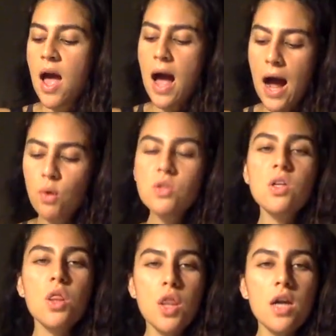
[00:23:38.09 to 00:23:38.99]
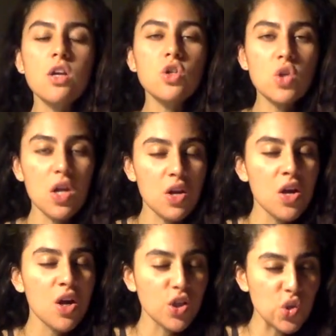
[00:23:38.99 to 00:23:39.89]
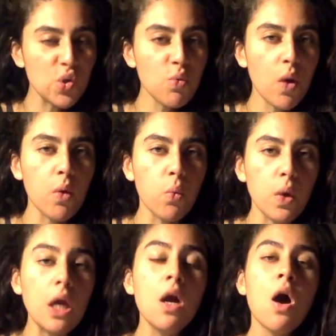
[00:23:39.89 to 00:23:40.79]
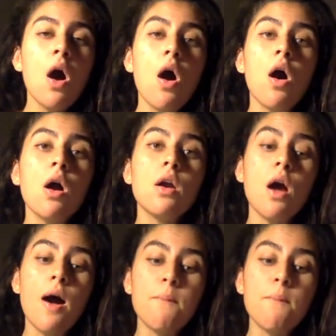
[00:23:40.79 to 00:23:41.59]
how is it that in a certain way we are